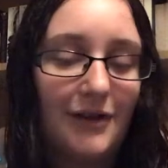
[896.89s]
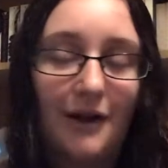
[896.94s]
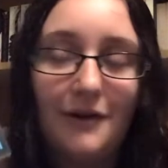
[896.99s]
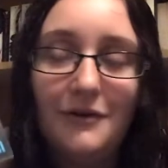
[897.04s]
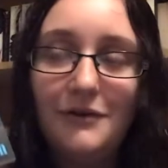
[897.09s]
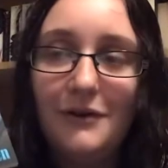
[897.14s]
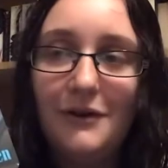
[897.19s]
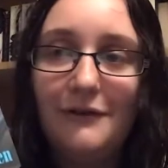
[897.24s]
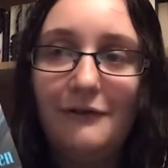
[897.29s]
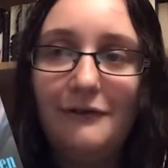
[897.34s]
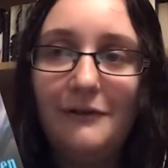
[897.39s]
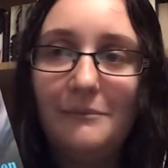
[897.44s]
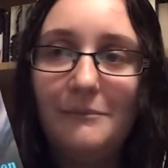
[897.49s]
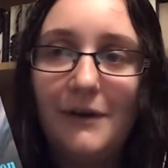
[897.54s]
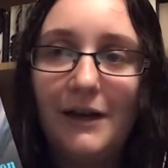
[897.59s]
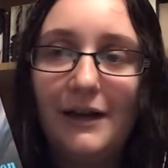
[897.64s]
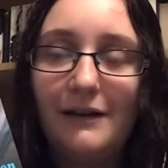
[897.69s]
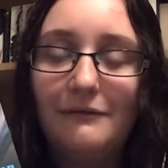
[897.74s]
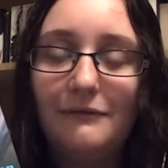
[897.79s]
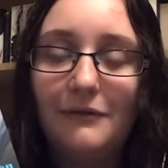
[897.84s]
I don't know
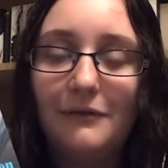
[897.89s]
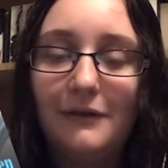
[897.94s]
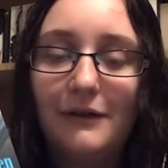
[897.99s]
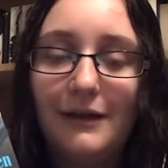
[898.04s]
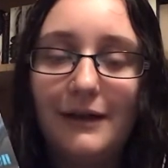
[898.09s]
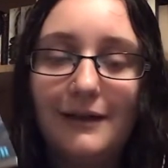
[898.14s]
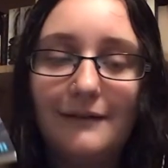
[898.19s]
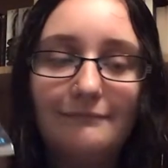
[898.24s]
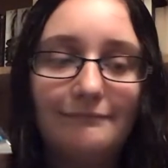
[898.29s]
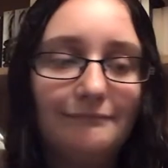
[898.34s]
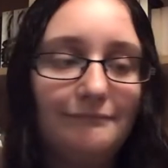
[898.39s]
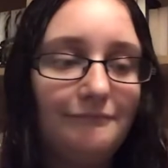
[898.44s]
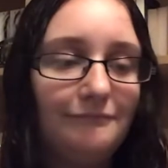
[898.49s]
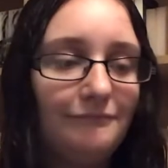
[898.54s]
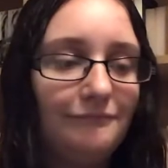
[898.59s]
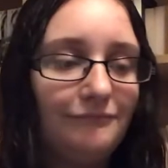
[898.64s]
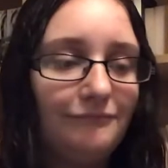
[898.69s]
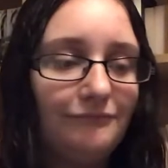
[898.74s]
if I'm ready for it.